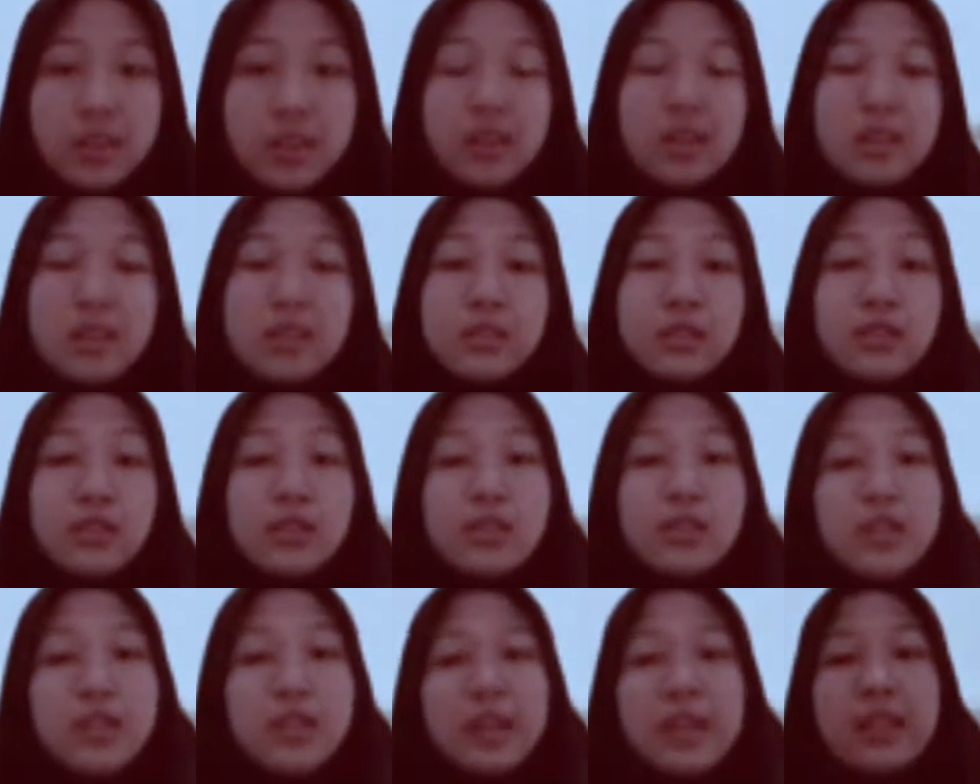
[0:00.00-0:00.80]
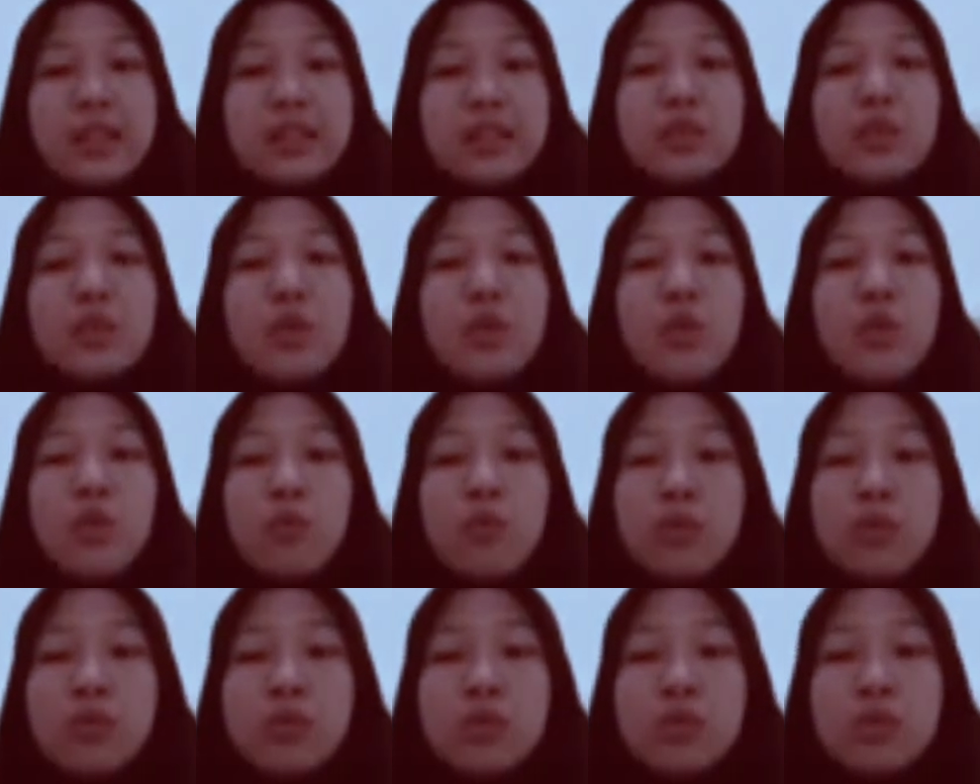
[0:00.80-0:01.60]
So the next,
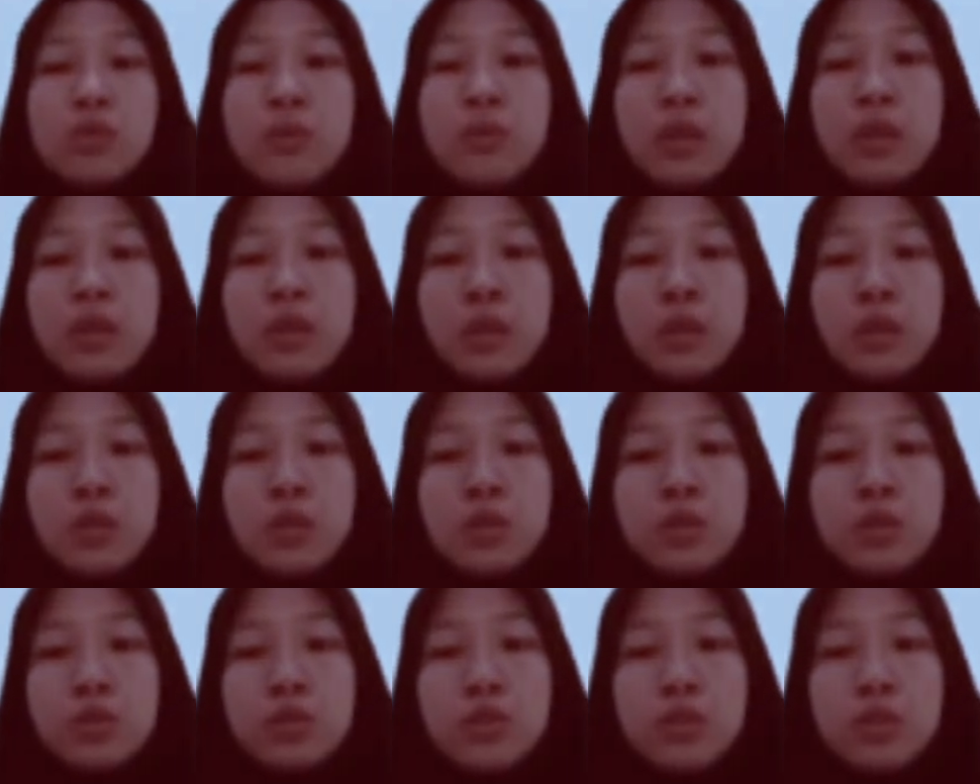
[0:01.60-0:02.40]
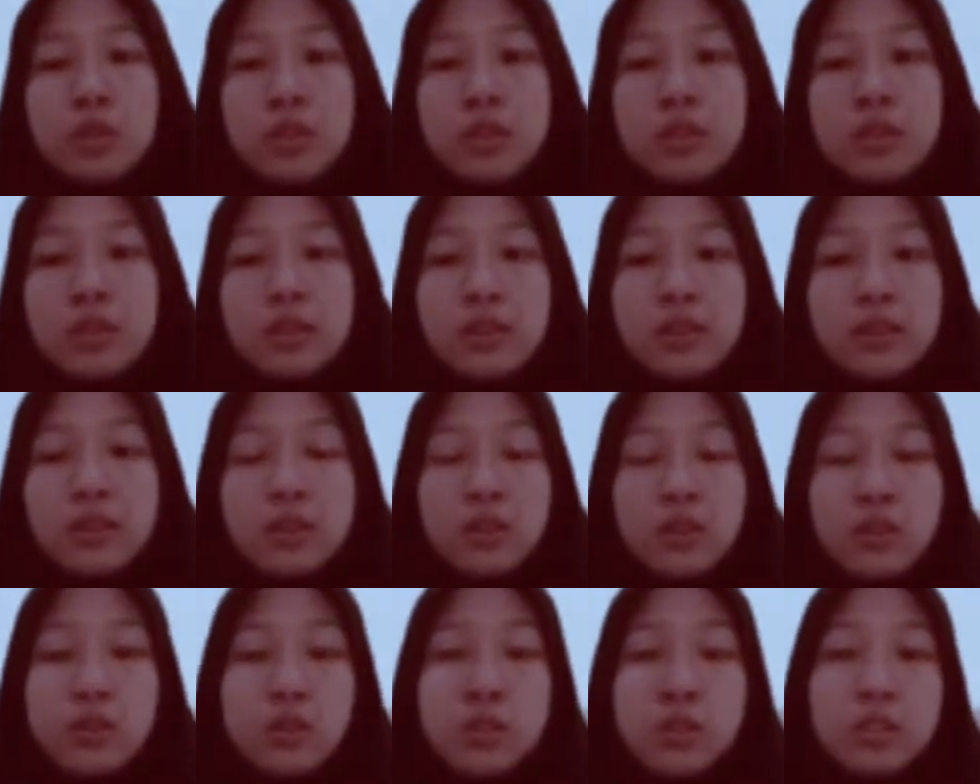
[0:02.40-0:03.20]
want to be close to the
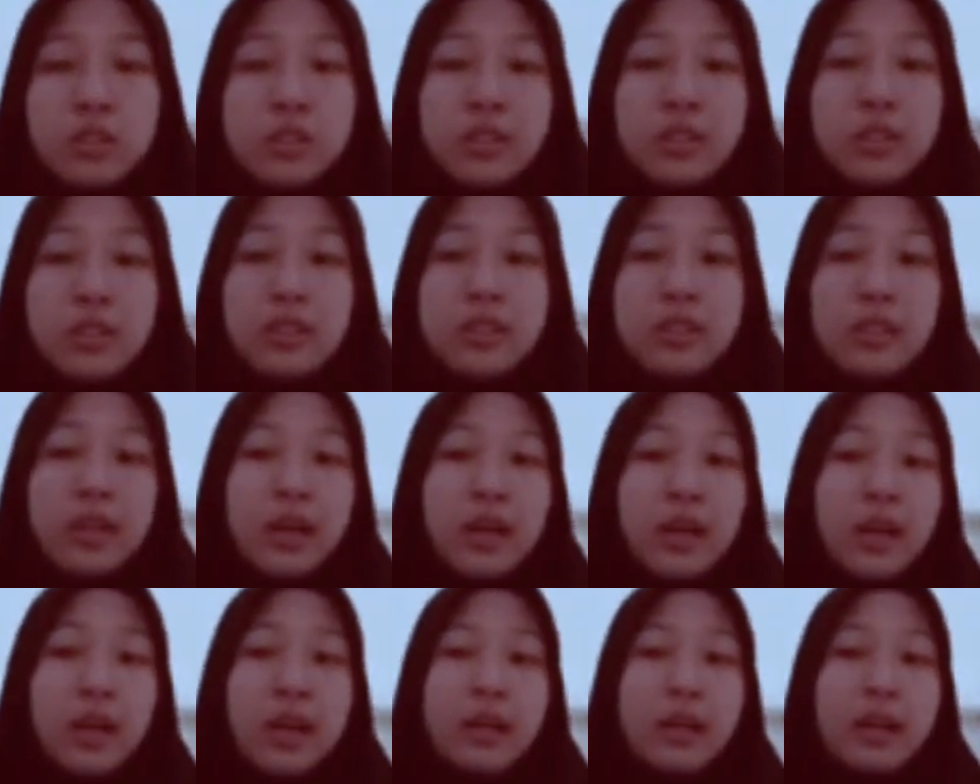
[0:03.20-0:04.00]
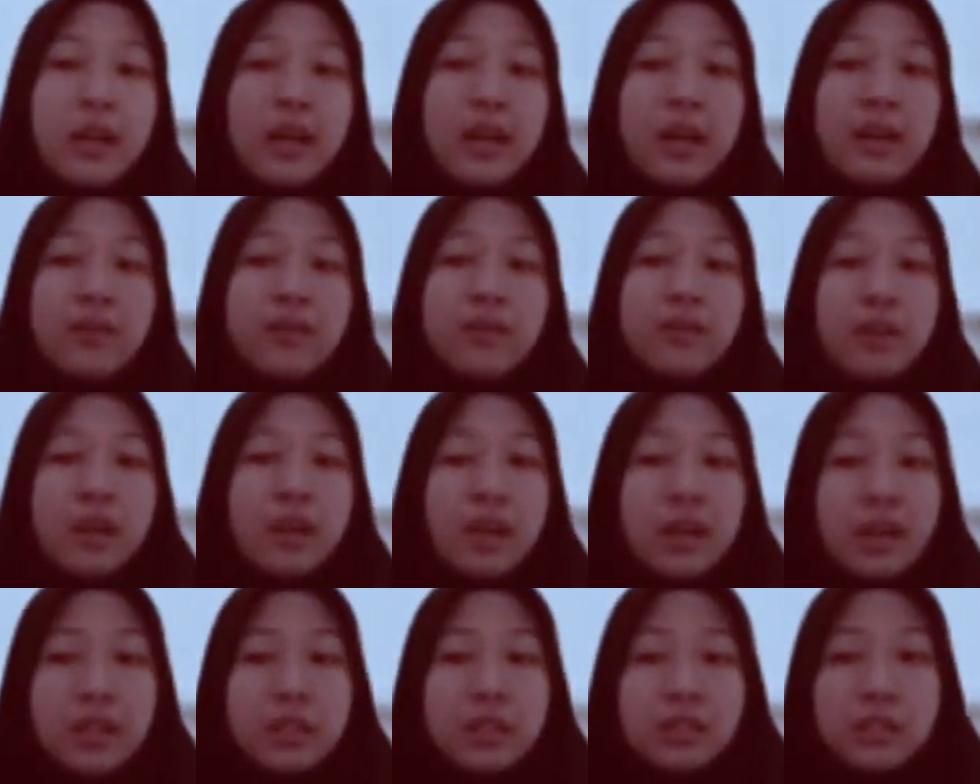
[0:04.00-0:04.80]
data and have a
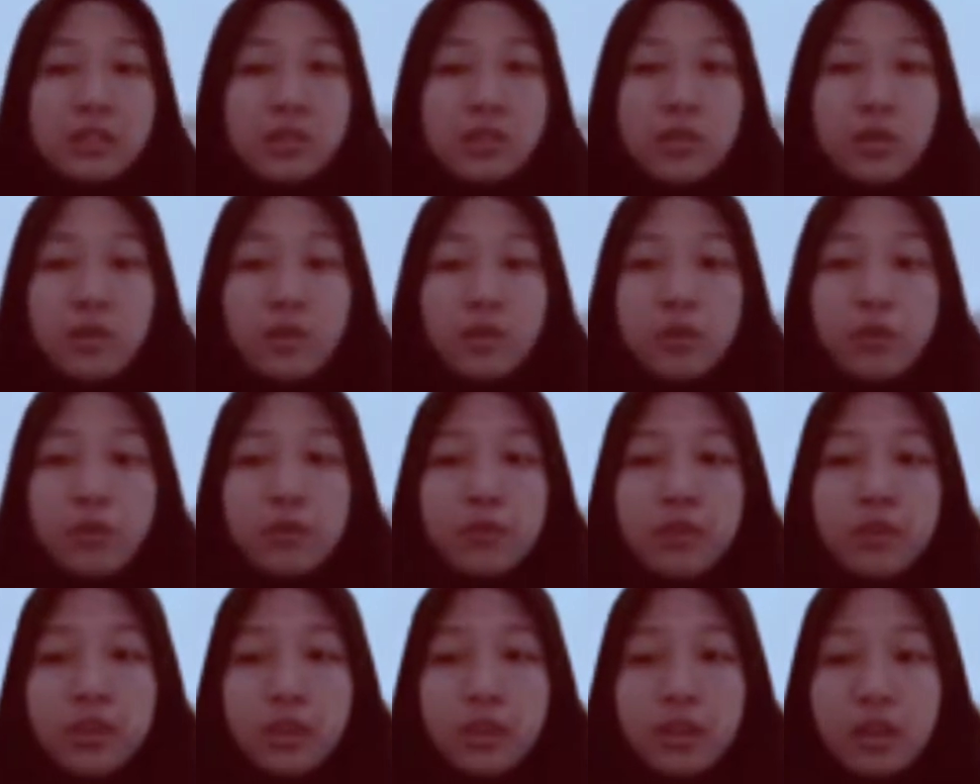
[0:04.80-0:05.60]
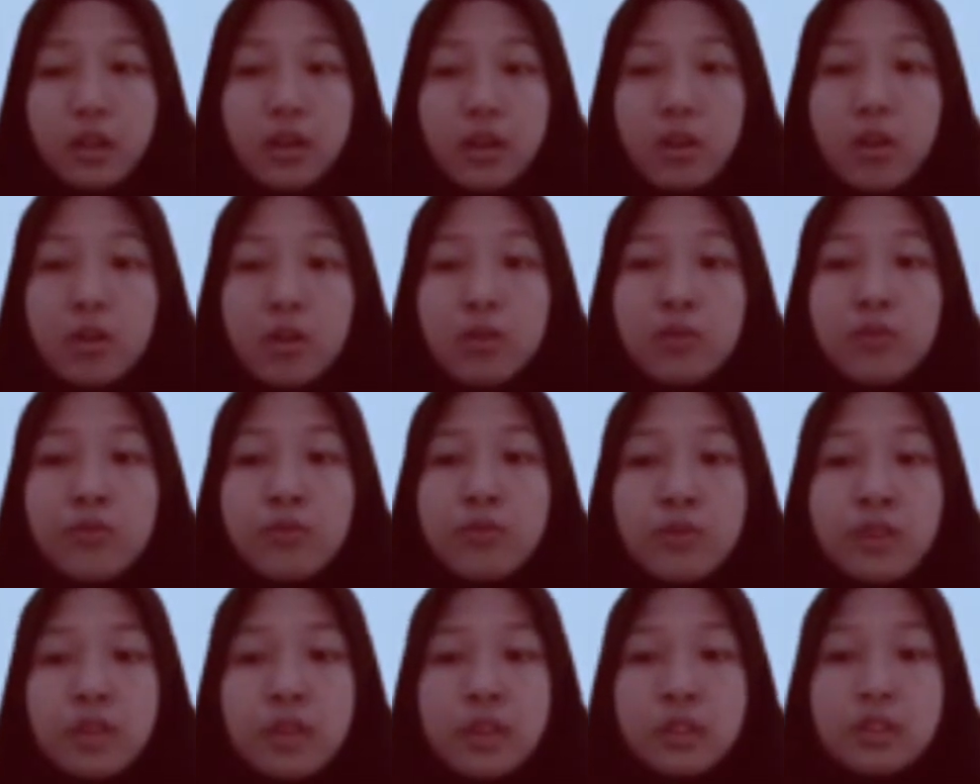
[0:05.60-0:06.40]
hands or feet on
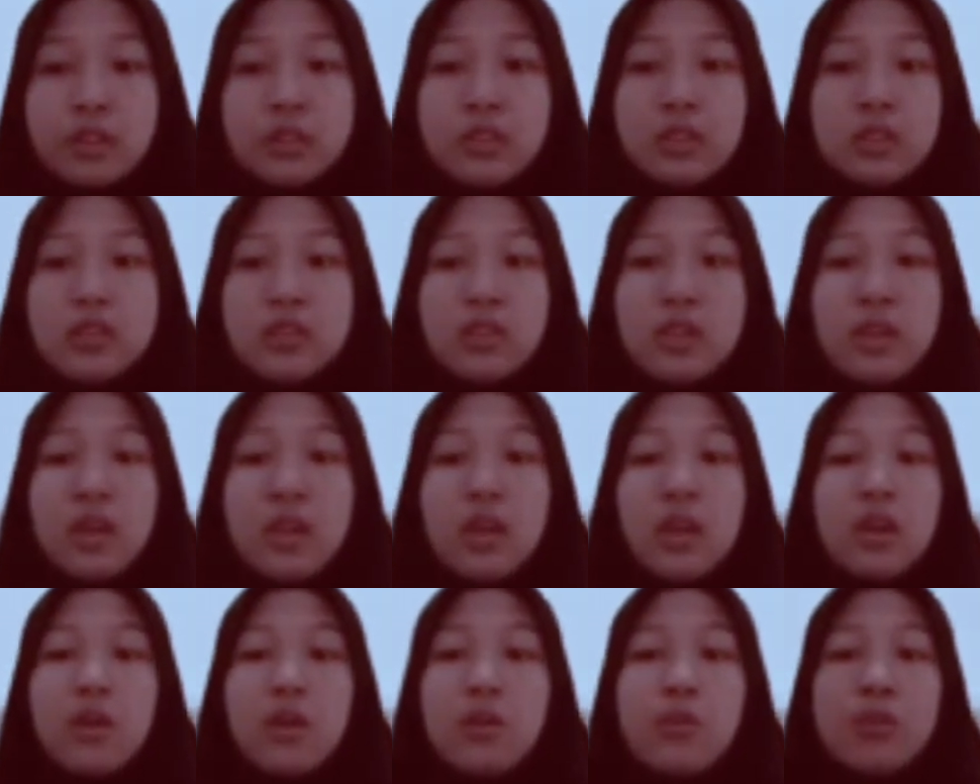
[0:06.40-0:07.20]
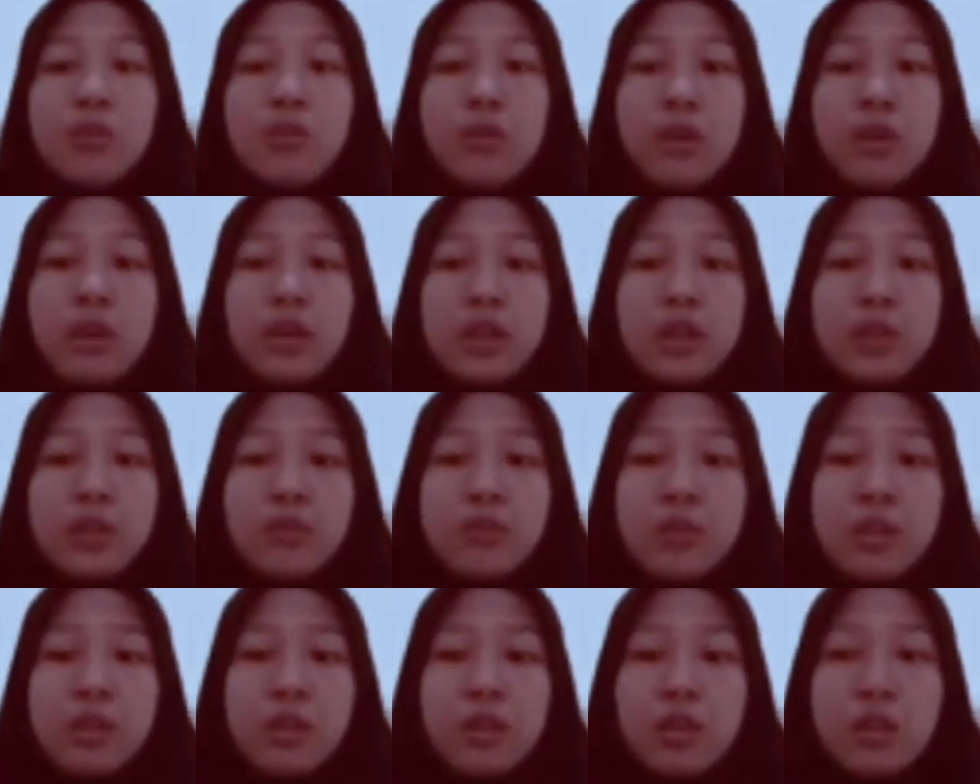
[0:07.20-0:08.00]
field for it
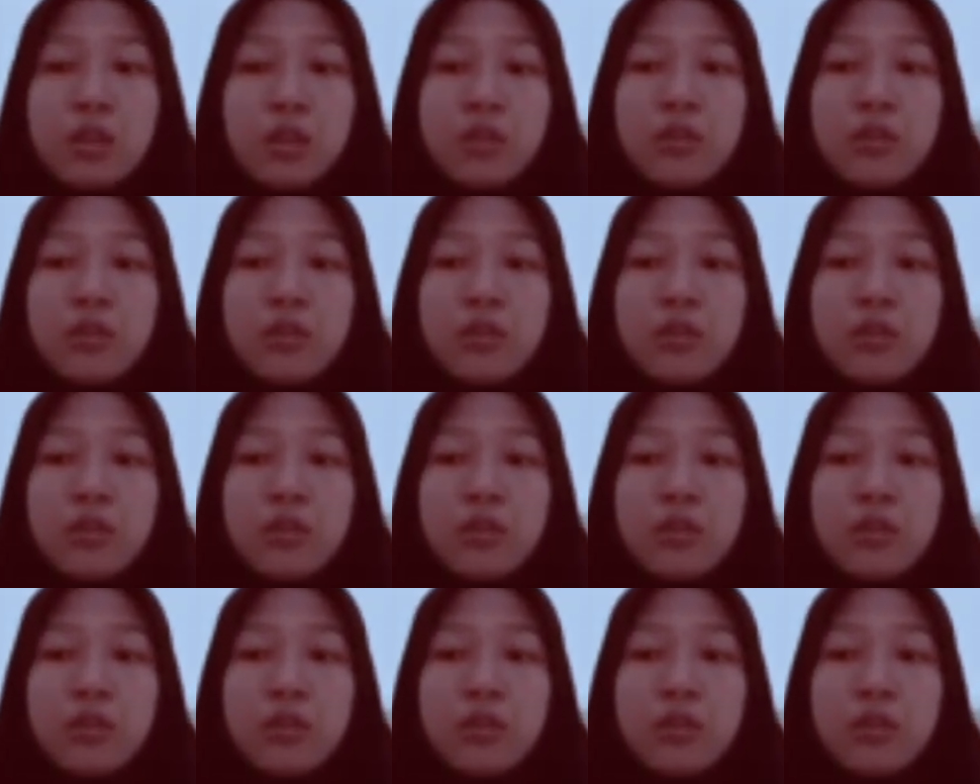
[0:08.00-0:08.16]
without